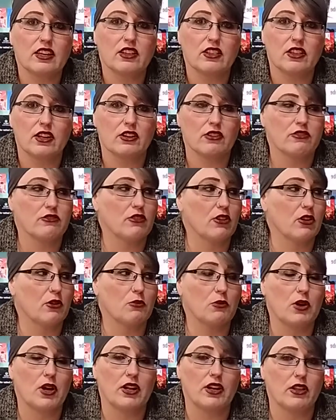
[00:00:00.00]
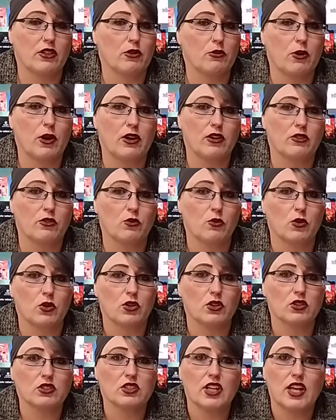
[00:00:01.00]
they're from another part of the
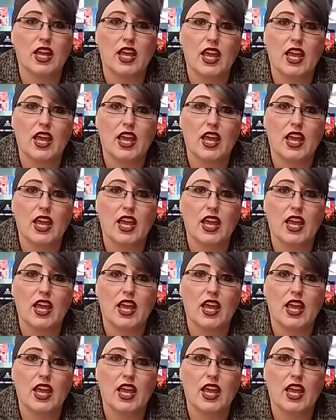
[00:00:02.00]
world